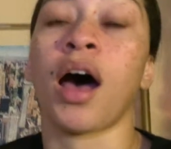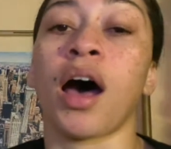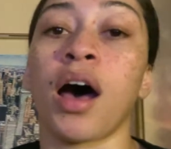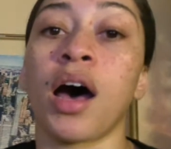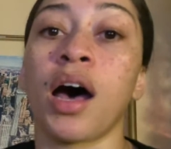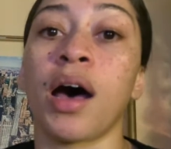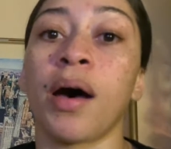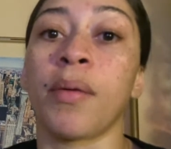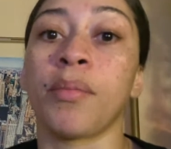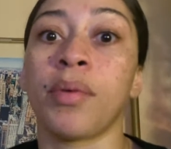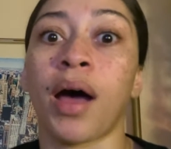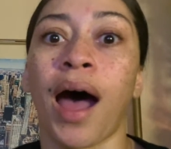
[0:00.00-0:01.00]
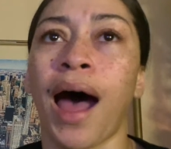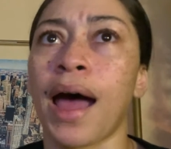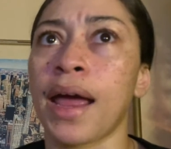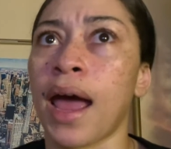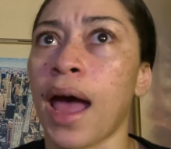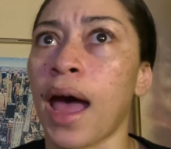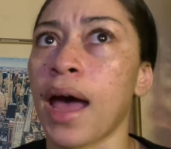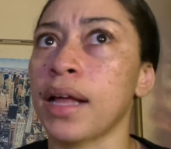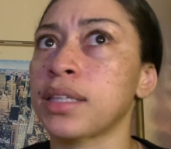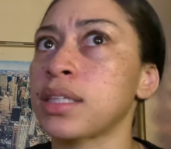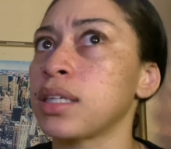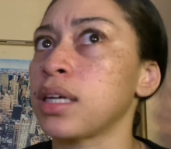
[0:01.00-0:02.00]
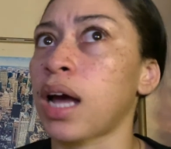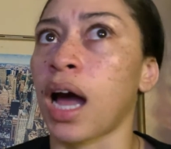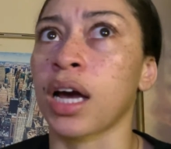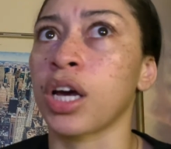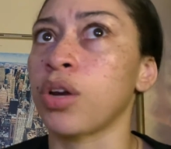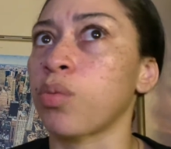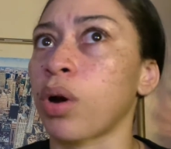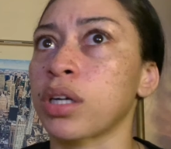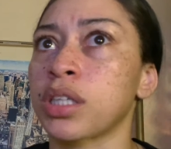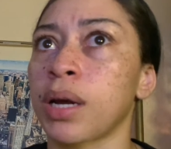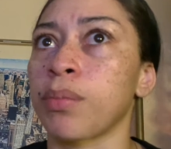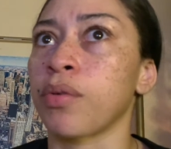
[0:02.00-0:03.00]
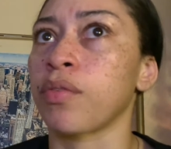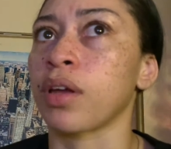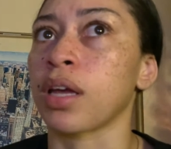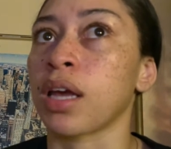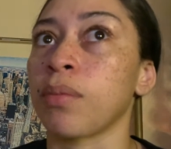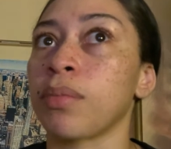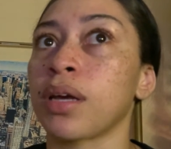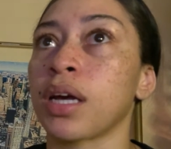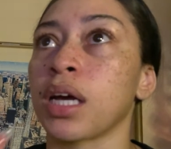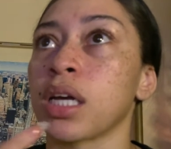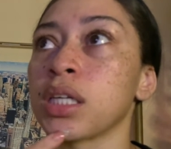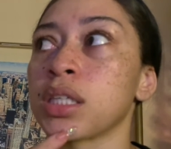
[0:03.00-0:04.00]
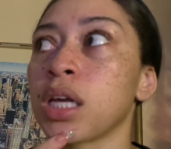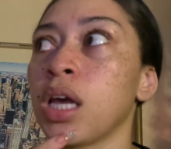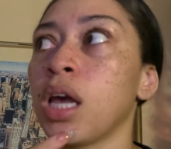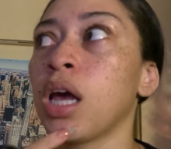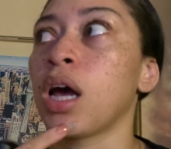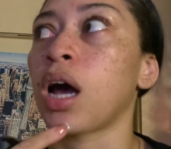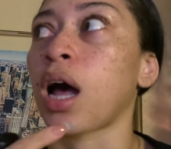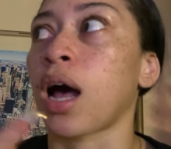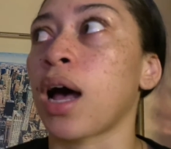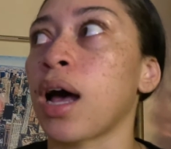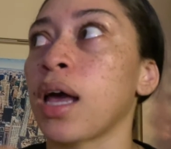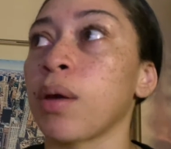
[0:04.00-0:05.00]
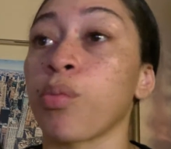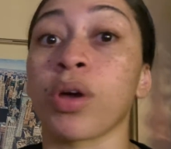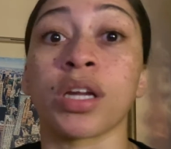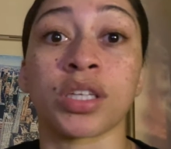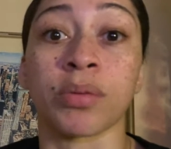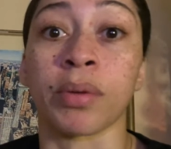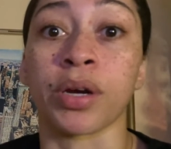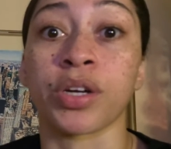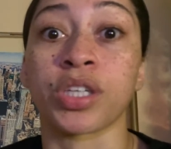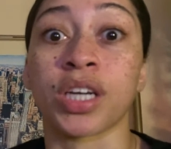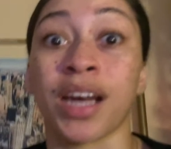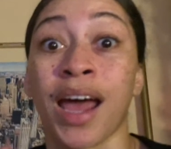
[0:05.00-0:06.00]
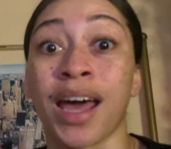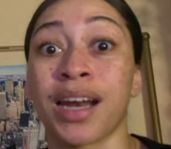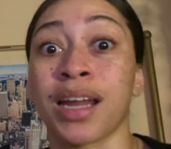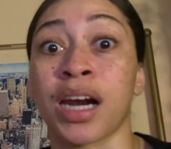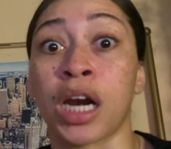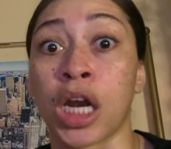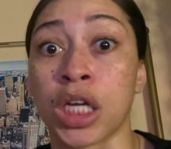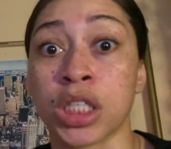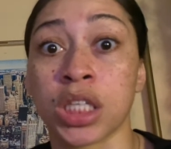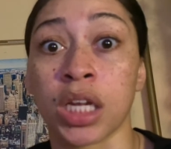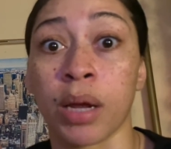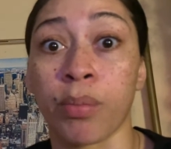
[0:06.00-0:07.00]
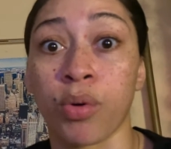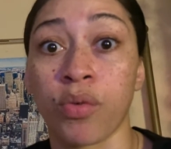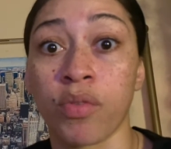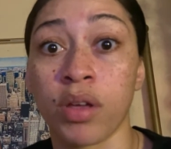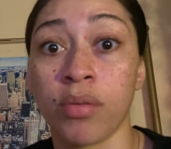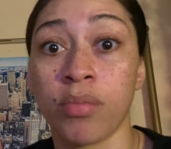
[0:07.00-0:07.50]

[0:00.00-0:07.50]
um i had to i couldn't watch that movie again because i am waiting to marriage and it had a lot of lust in that movie